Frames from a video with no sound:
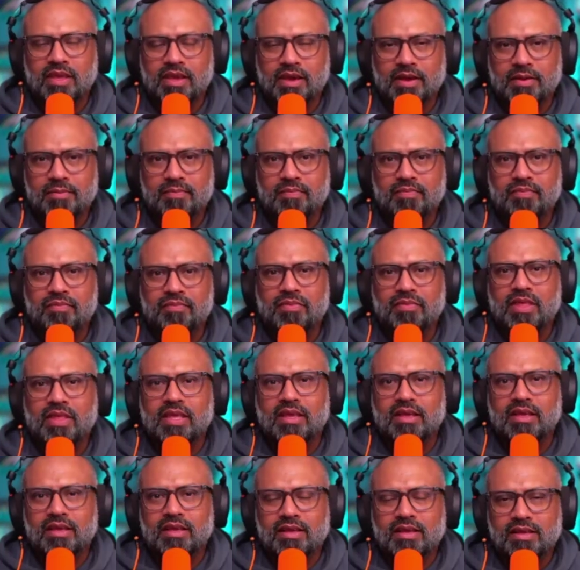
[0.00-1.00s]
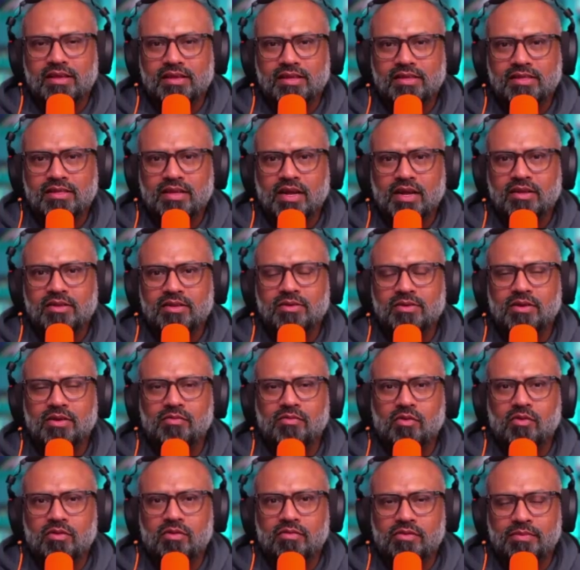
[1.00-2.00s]
Yeah. Starts to
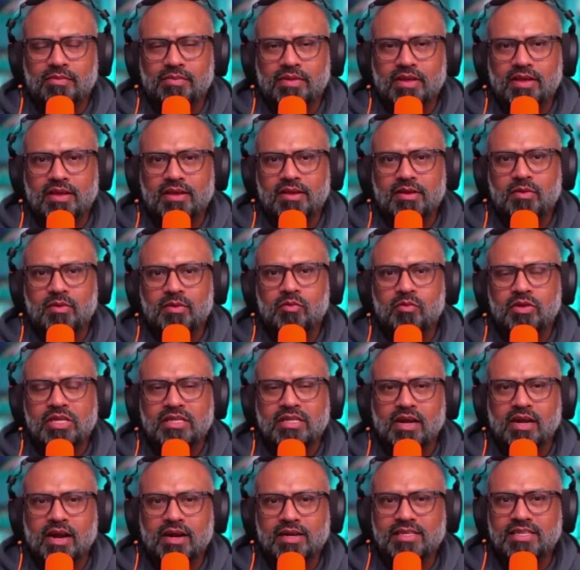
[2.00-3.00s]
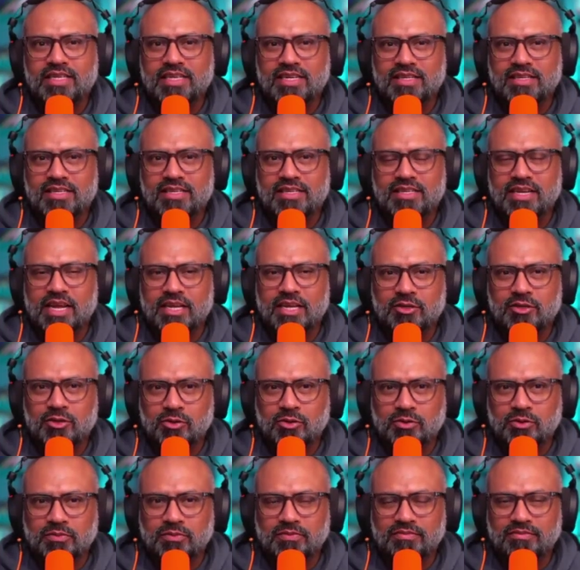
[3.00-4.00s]
evolve from there. We start seeing the
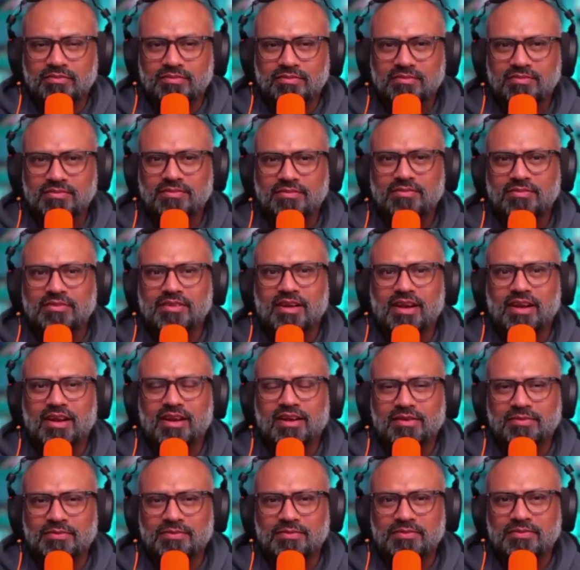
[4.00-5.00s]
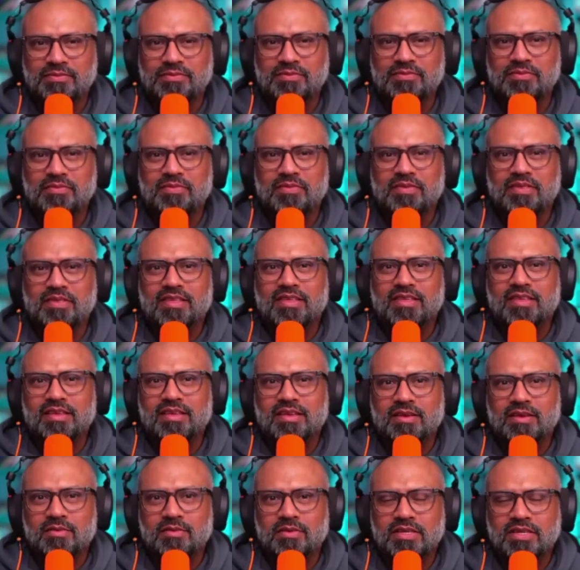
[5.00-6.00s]
statue, right?
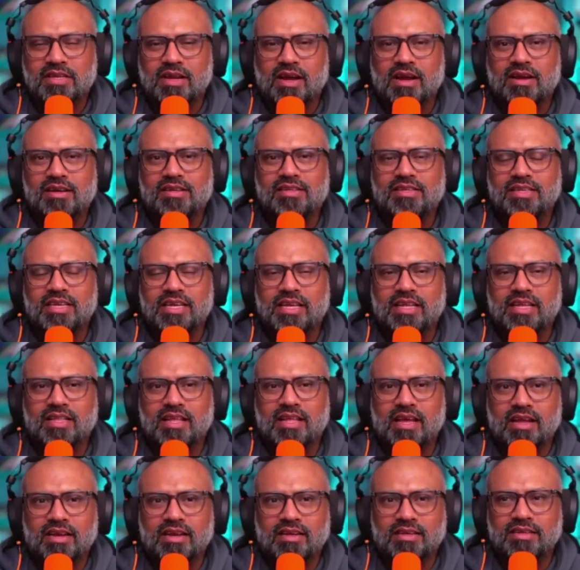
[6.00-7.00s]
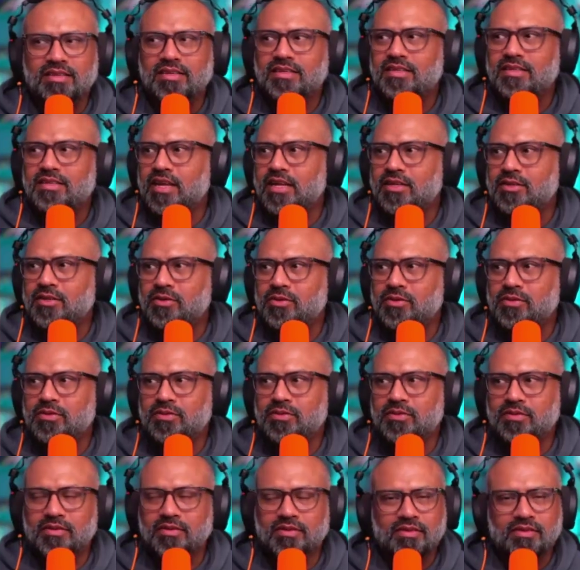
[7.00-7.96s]
We start seeing that statue.